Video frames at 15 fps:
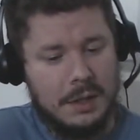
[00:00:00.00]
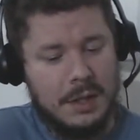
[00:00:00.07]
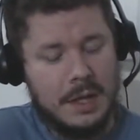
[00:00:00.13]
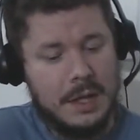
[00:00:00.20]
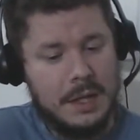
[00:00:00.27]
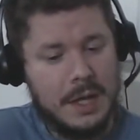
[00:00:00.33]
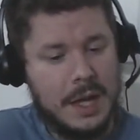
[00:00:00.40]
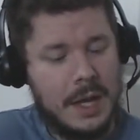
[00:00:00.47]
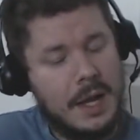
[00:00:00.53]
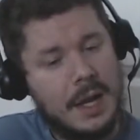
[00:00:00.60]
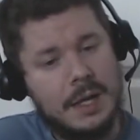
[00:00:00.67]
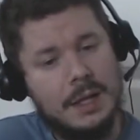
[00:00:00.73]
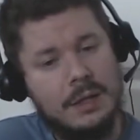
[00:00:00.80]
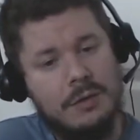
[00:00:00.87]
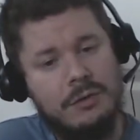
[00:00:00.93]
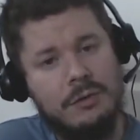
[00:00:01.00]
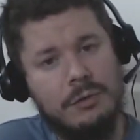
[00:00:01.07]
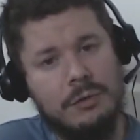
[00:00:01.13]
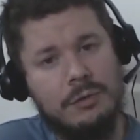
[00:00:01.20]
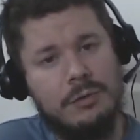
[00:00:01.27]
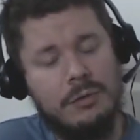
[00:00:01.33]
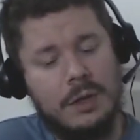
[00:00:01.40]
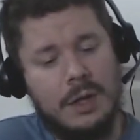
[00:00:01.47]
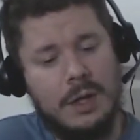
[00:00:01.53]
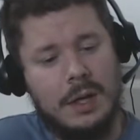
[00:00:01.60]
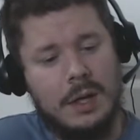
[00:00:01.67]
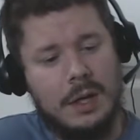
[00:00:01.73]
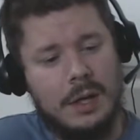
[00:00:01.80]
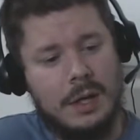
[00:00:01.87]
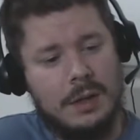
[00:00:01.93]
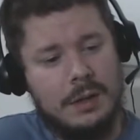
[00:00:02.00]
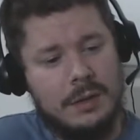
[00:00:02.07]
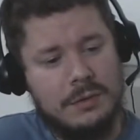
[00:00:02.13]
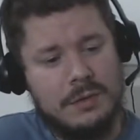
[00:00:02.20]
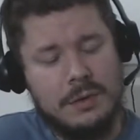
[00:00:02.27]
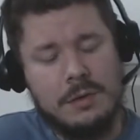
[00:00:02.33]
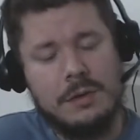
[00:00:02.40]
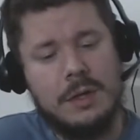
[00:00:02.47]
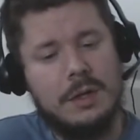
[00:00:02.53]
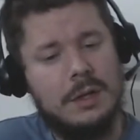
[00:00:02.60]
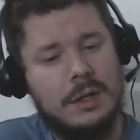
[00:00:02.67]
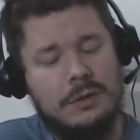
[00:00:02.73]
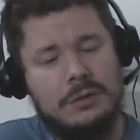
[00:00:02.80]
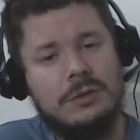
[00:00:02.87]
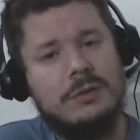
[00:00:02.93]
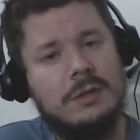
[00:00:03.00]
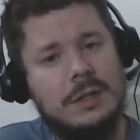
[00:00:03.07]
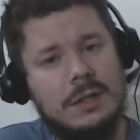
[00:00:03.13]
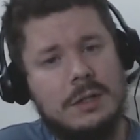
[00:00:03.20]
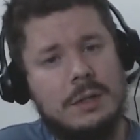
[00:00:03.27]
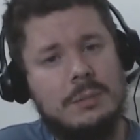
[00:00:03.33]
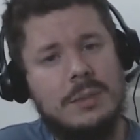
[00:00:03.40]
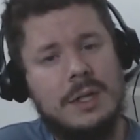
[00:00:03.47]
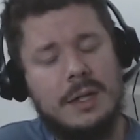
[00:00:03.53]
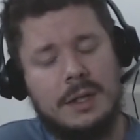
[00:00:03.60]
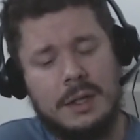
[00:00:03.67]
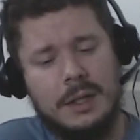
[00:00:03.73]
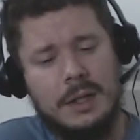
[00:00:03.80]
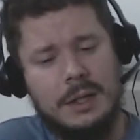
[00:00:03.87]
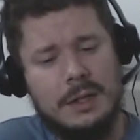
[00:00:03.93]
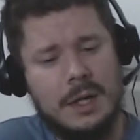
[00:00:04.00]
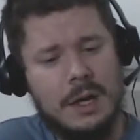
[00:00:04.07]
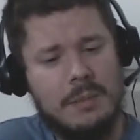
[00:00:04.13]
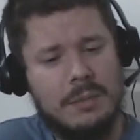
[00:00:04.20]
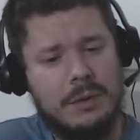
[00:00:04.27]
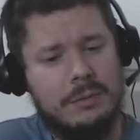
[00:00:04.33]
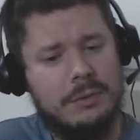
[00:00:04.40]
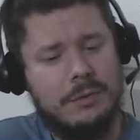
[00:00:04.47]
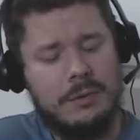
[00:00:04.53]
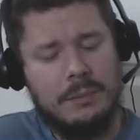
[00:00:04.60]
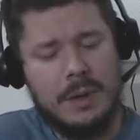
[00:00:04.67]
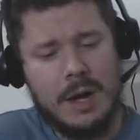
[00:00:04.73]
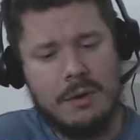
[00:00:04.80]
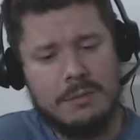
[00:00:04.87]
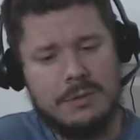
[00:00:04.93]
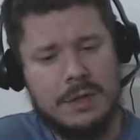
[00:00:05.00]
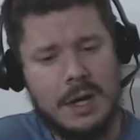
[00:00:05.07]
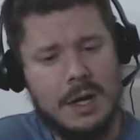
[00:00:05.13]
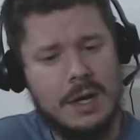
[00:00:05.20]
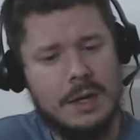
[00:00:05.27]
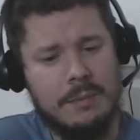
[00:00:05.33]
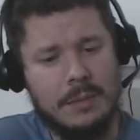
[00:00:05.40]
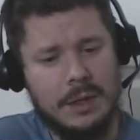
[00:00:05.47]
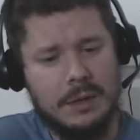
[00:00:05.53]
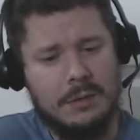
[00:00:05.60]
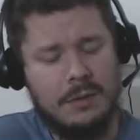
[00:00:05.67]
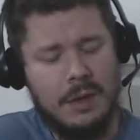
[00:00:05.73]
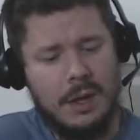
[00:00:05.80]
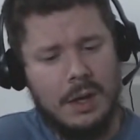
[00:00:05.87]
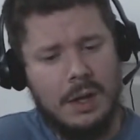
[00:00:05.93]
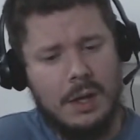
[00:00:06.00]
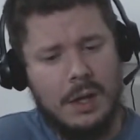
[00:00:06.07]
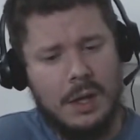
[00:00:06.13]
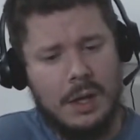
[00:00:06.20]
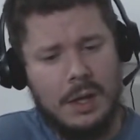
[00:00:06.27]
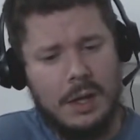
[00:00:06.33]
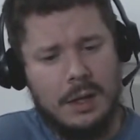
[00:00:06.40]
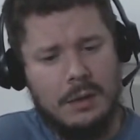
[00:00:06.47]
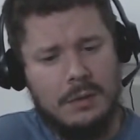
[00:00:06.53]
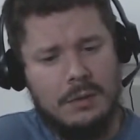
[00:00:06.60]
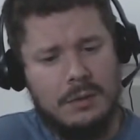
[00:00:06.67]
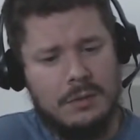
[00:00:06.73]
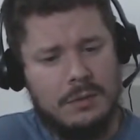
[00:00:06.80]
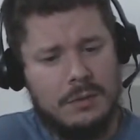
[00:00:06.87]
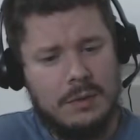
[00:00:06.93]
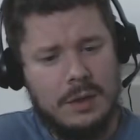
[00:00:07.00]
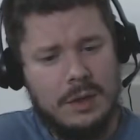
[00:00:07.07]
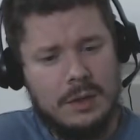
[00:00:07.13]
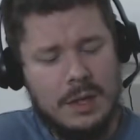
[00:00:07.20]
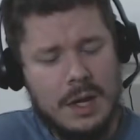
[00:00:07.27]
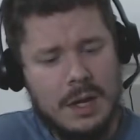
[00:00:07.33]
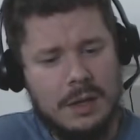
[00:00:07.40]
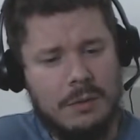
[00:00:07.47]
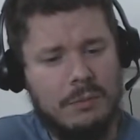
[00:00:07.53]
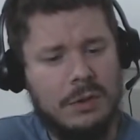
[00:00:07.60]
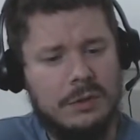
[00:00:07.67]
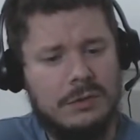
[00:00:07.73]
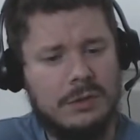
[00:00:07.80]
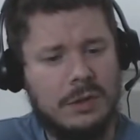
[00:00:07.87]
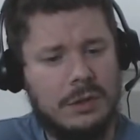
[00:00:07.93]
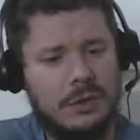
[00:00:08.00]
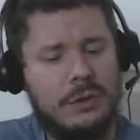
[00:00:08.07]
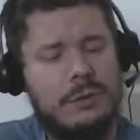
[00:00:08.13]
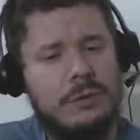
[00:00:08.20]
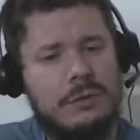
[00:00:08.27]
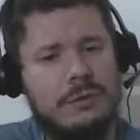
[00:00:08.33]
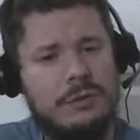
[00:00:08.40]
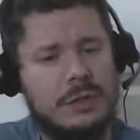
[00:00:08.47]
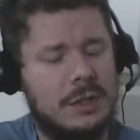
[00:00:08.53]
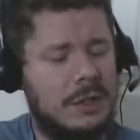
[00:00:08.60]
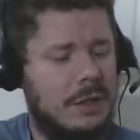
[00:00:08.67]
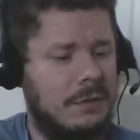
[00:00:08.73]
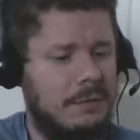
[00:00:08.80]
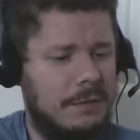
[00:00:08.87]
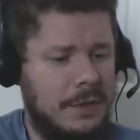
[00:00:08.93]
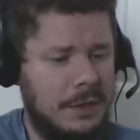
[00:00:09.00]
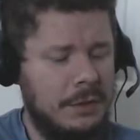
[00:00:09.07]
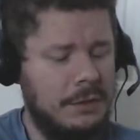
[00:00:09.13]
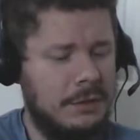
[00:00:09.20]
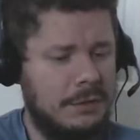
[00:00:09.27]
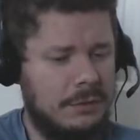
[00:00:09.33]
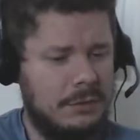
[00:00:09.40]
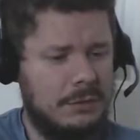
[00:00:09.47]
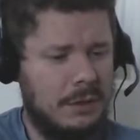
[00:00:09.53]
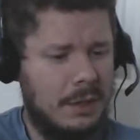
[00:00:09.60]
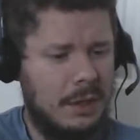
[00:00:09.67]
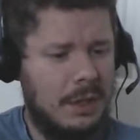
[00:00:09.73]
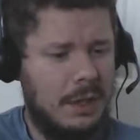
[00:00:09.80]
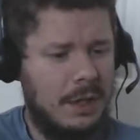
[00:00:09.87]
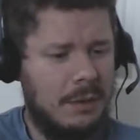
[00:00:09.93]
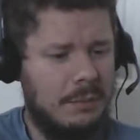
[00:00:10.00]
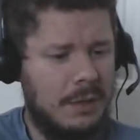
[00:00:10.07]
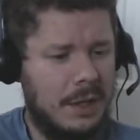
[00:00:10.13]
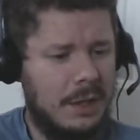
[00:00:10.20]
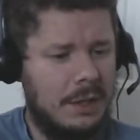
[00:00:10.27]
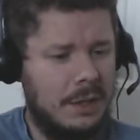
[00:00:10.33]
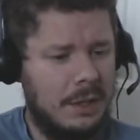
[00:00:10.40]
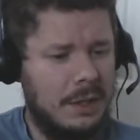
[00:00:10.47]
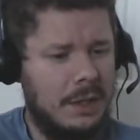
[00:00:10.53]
that had issues, and the dirt, and it just needed to be cleaned up. It was about time, and it was a huge inconvenience, but